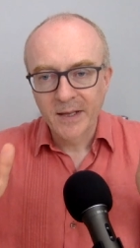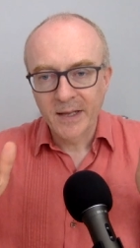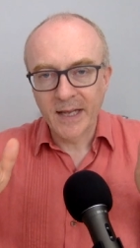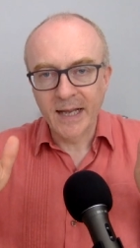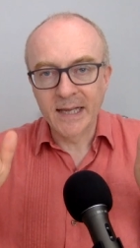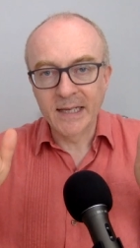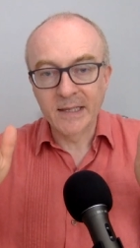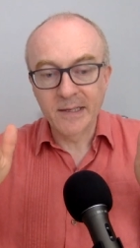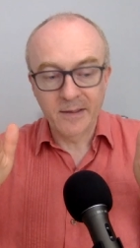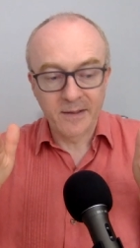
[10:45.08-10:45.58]

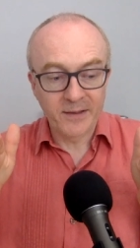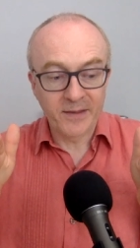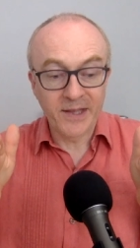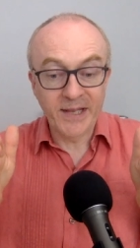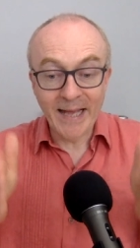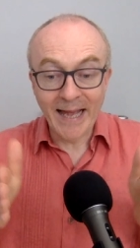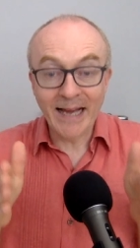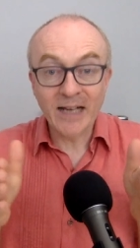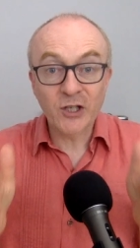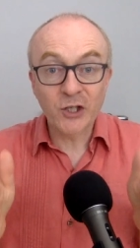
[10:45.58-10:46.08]
And
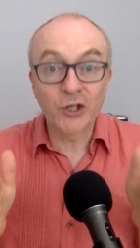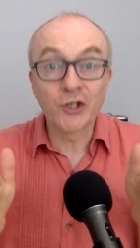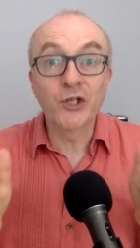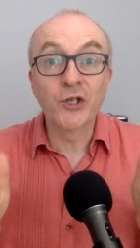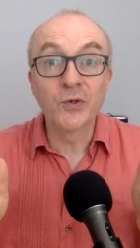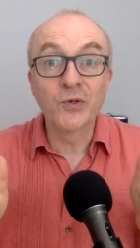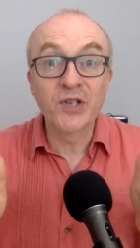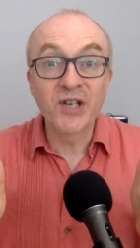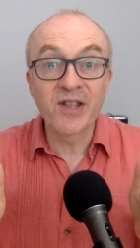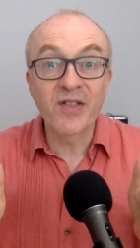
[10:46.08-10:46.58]
the action
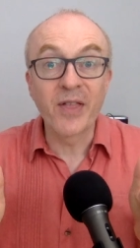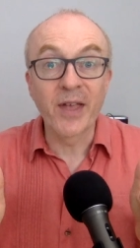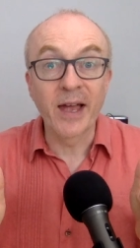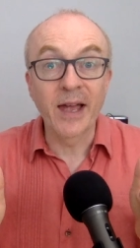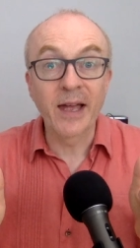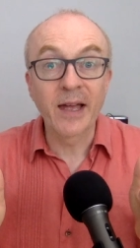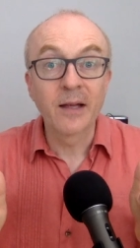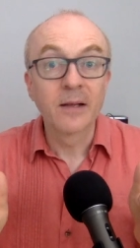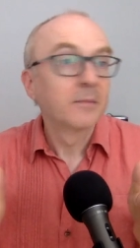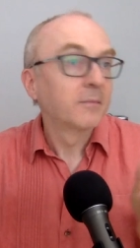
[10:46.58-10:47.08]
you did
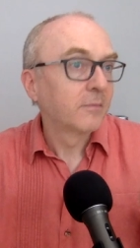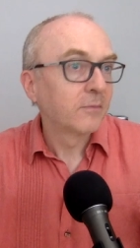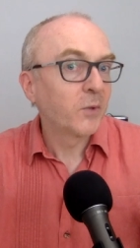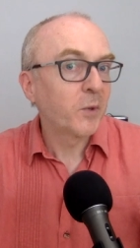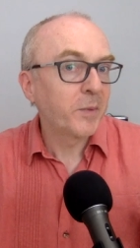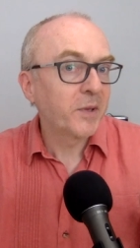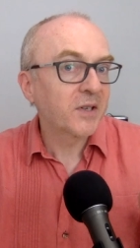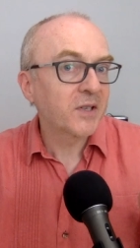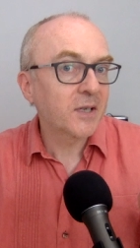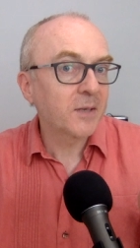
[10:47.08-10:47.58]
there
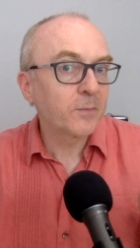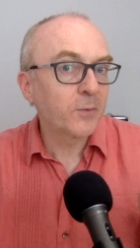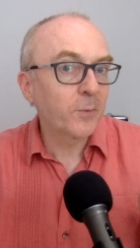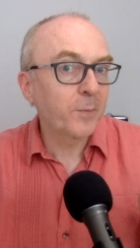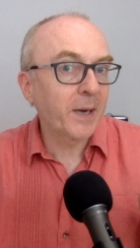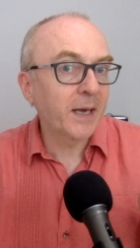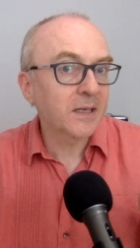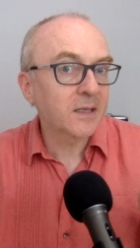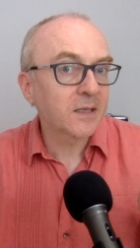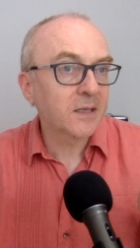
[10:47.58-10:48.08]
would be the simple
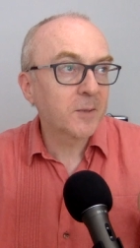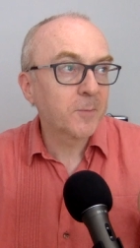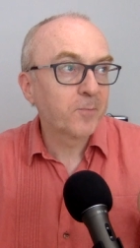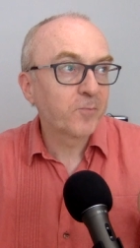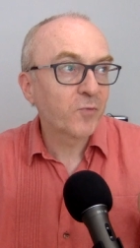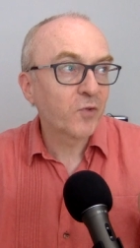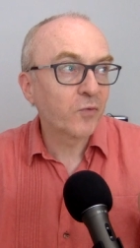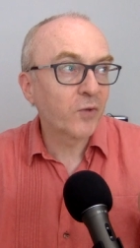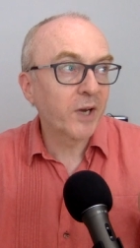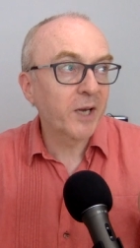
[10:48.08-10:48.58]
past,
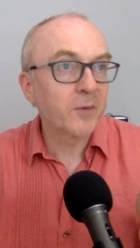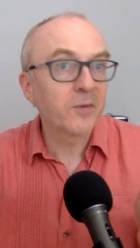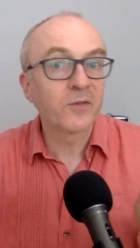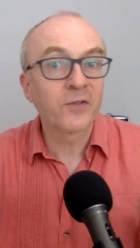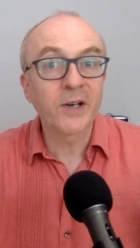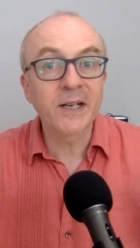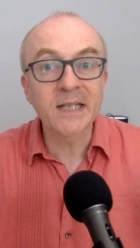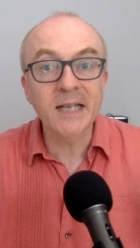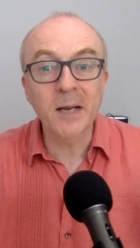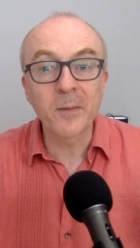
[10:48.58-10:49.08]
right?
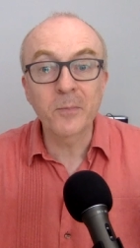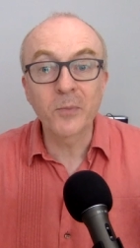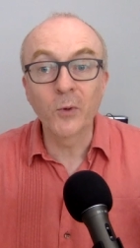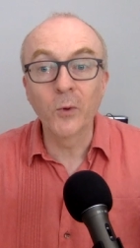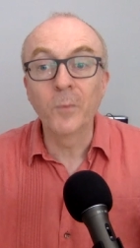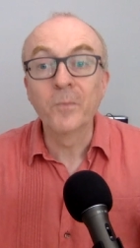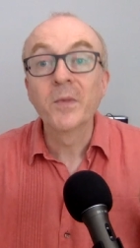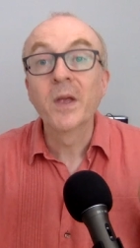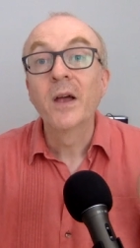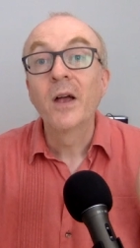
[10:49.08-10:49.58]
For
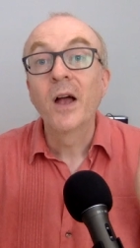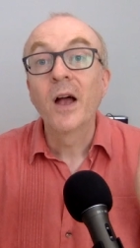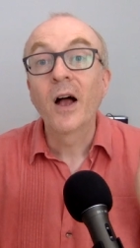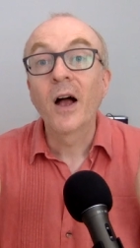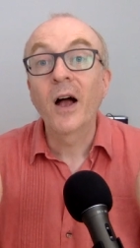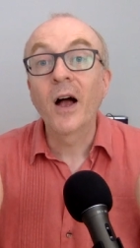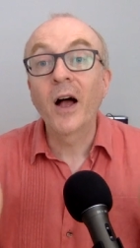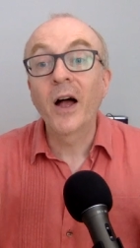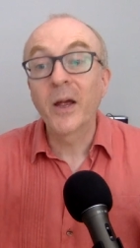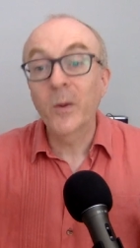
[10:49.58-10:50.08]
example,
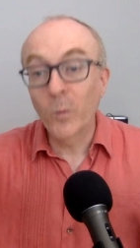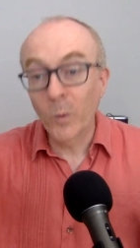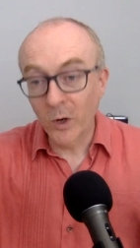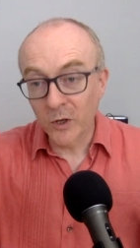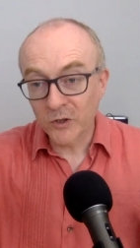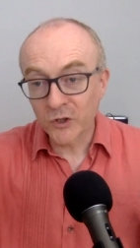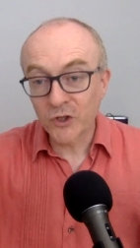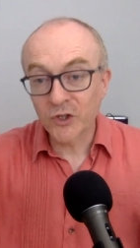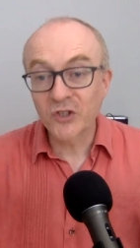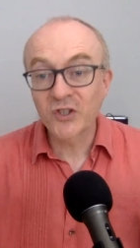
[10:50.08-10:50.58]
I
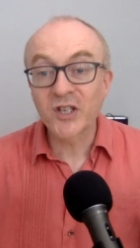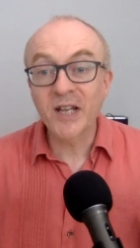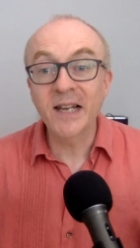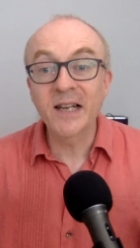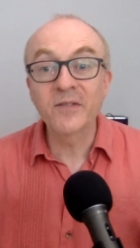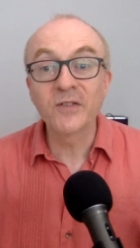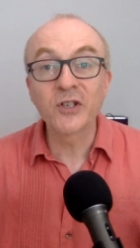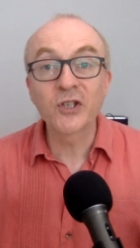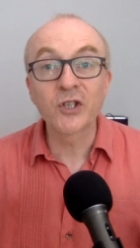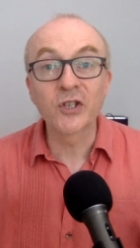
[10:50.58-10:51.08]
watched
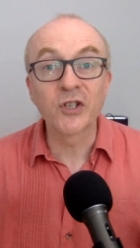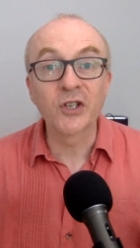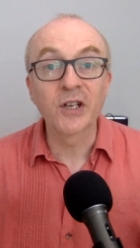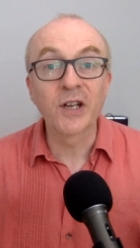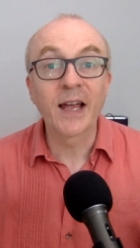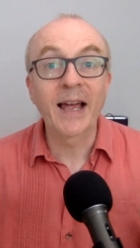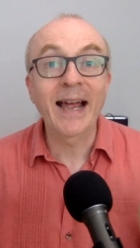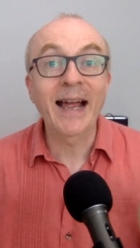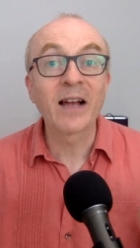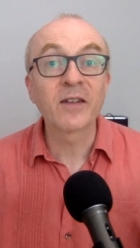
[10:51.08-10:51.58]
television
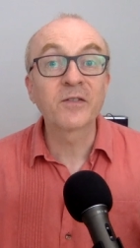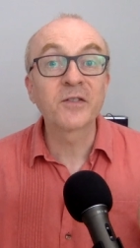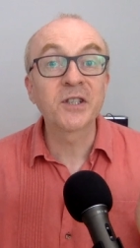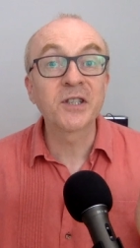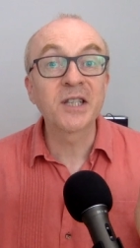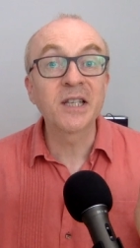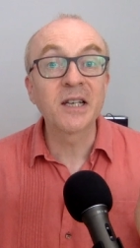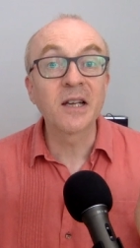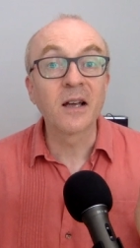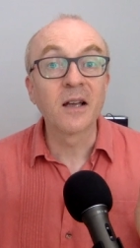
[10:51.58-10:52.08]
after
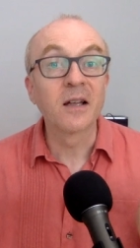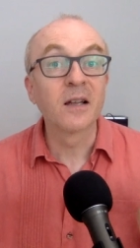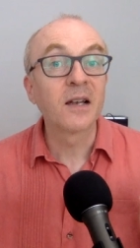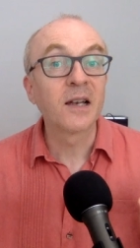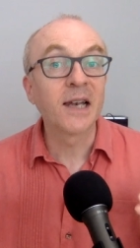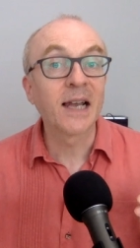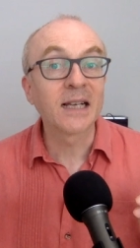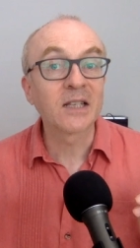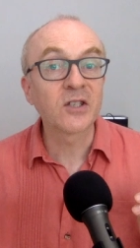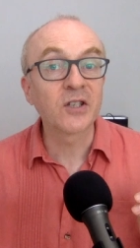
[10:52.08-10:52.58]
dinner
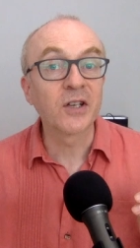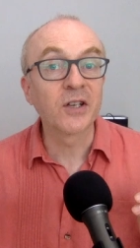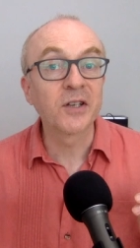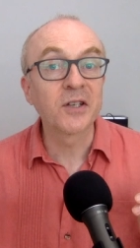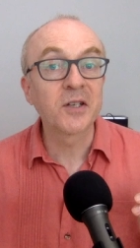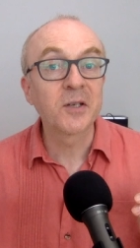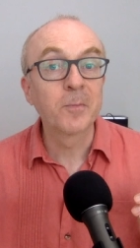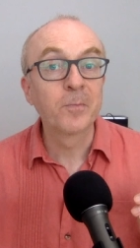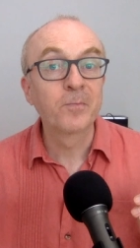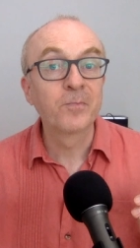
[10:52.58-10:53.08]
last
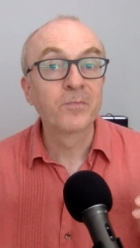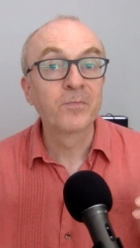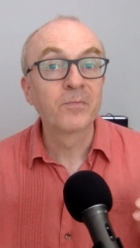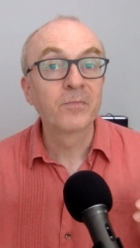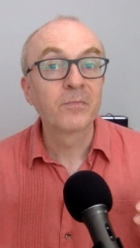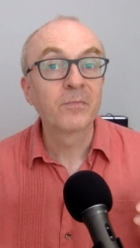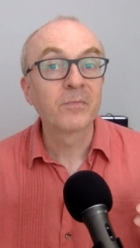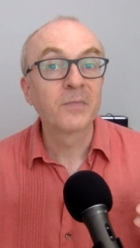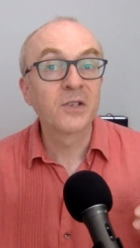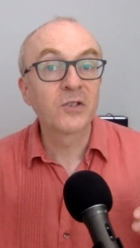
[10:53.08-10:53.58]
night.
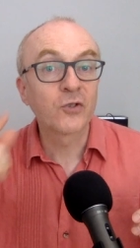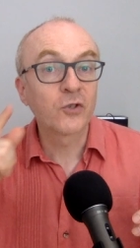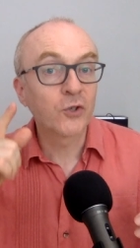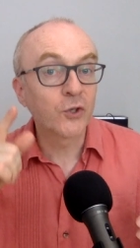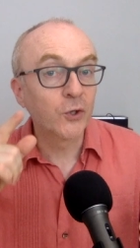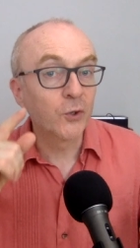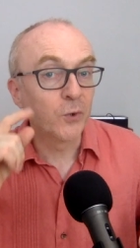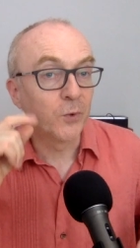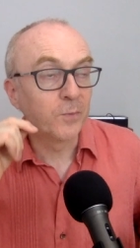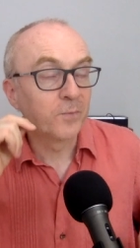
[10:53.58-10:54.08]
It's
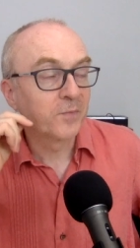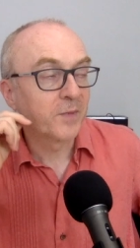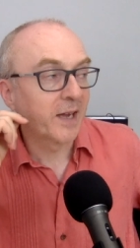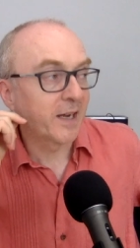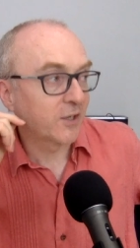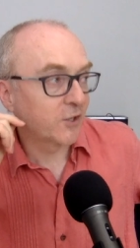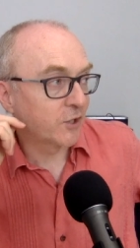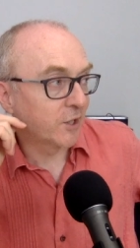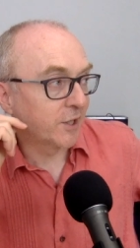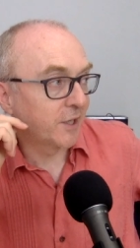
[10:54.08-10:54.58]
true,
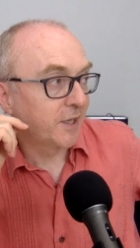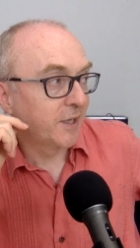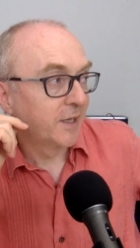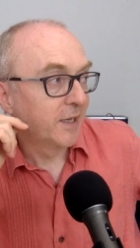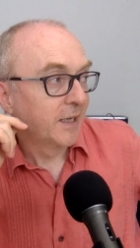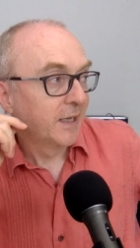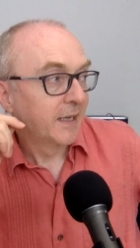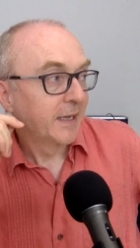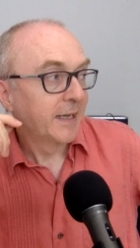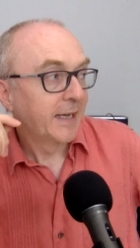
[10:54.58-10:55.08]
actually.
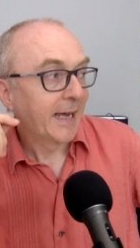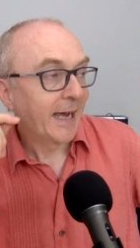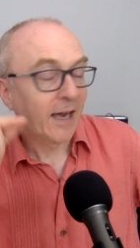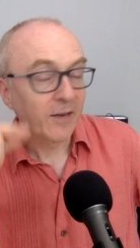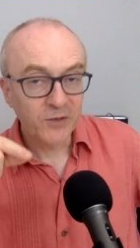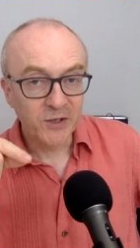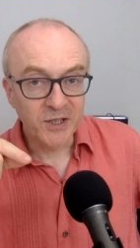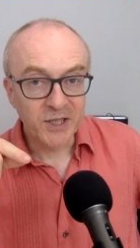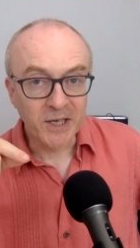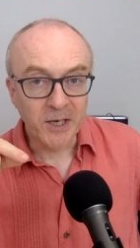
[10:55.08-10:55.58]

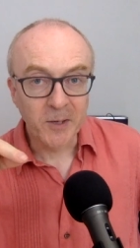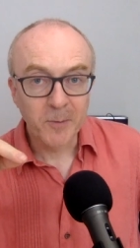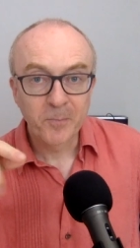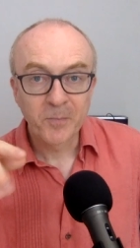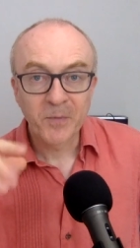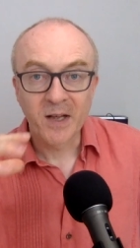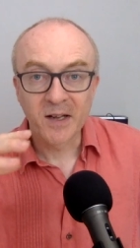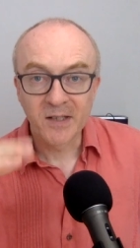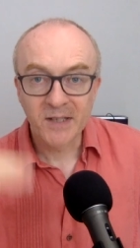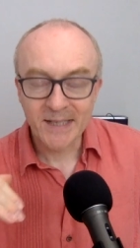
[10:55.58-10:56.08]
After dinner,
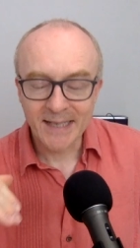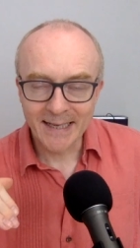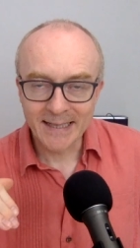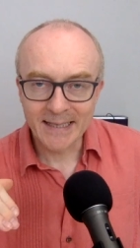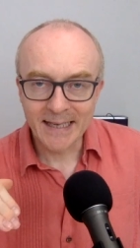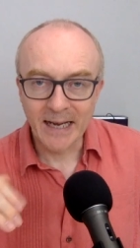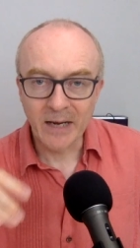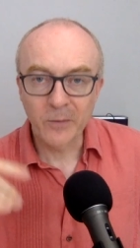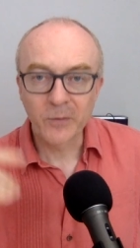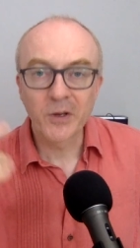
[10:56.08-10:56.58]
I sat
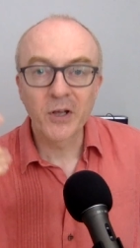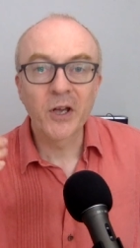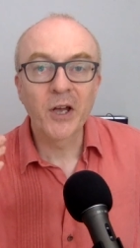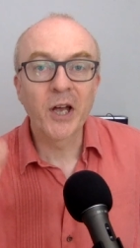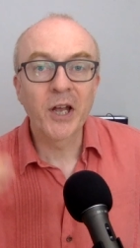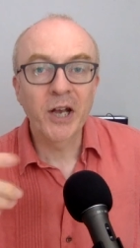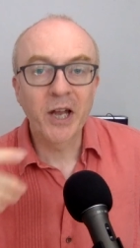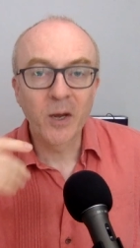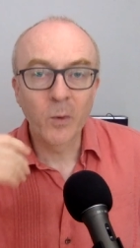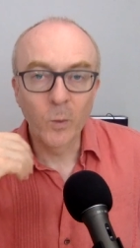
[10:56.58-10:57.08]
down
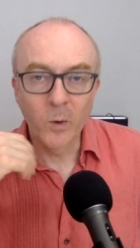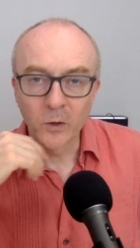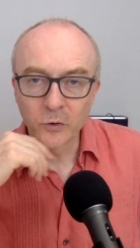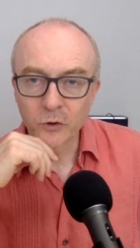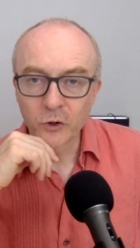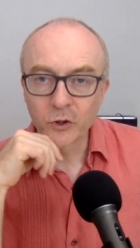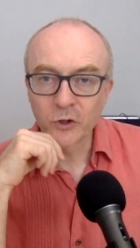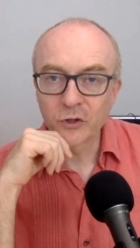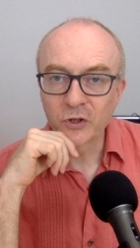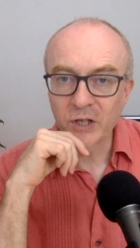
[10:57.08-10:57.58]
and I
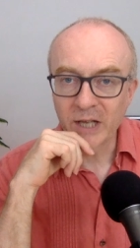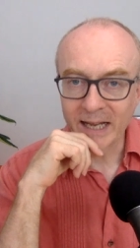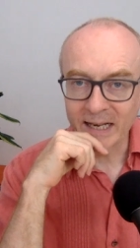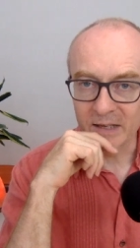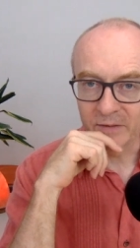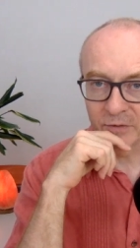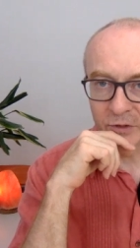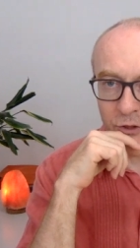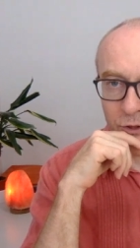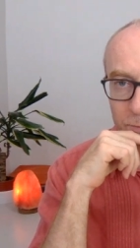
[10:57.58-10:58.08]
watched
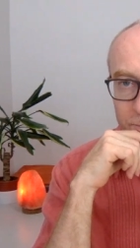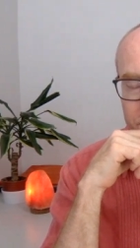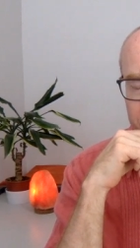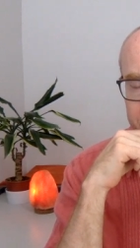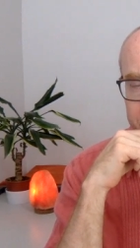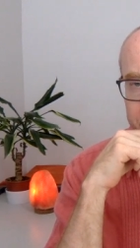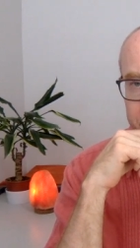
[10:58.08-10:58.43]
television.